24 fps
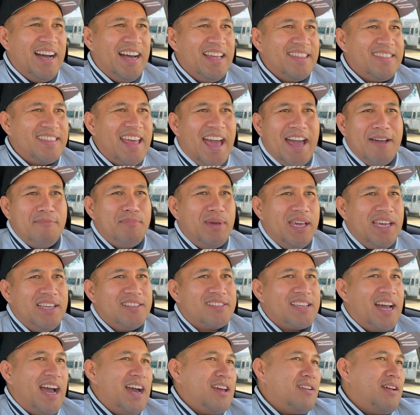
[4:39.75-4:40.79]
that
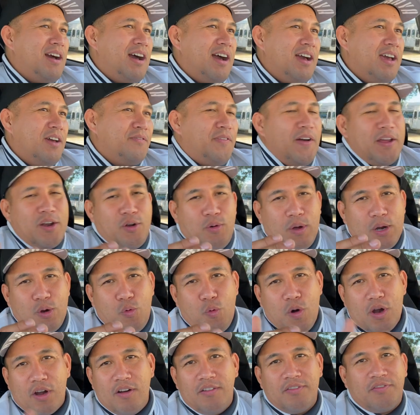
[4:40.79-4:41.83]
means if I don't wanna
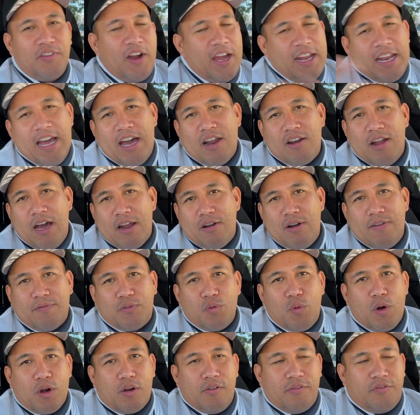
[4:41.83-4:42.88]
work on Friday, I don't have to
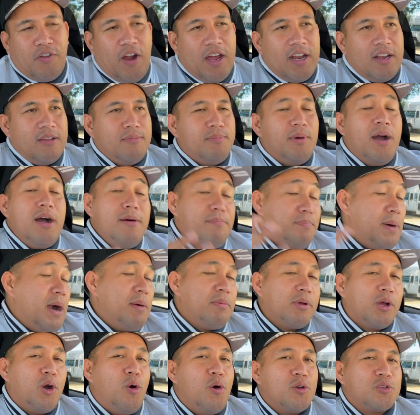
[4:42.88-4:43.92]
work on Friday, but I'm
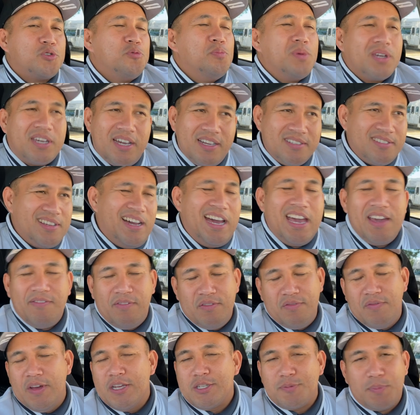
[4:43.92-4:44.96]
probably going to, because I have
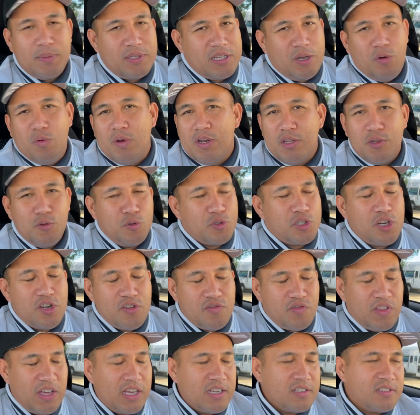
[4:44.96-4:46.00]
investments, I wanna do certain
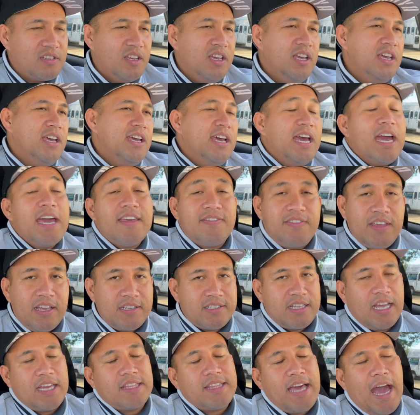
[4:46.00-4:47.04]
things and things
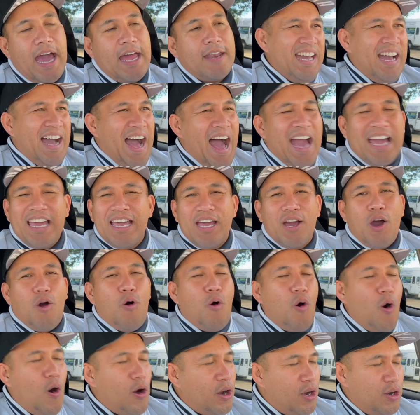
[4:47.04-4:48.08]
like that. I can go
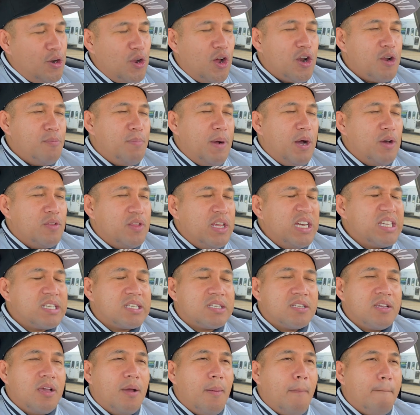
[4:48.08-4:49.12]
on and on about
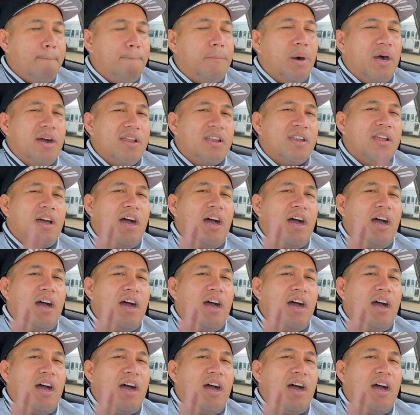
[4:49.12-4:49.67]
this, but